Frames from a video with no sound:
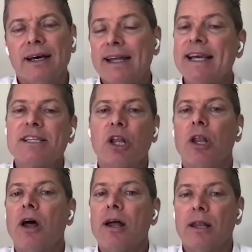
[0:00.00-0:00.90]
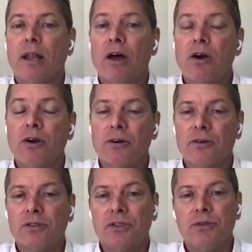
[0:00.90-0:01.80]
It takes a lot
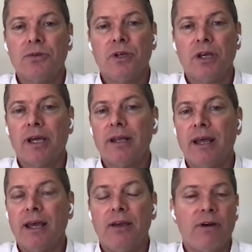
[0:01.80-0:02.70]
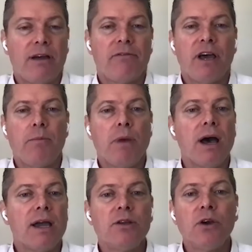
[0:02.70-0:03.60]
longer to get a graphite
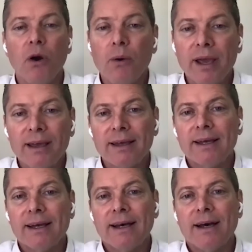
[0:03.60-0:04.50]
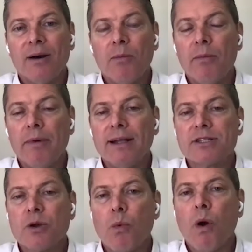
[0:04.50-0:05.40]
mine going. And
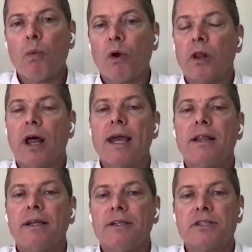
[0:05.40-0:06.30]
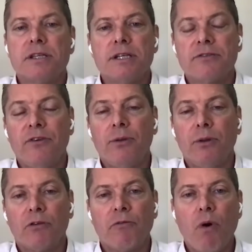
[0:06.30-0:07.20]
so what we're likely to see is, if you
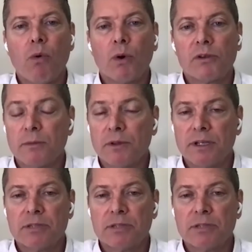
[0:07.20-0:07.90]
look forward with some of the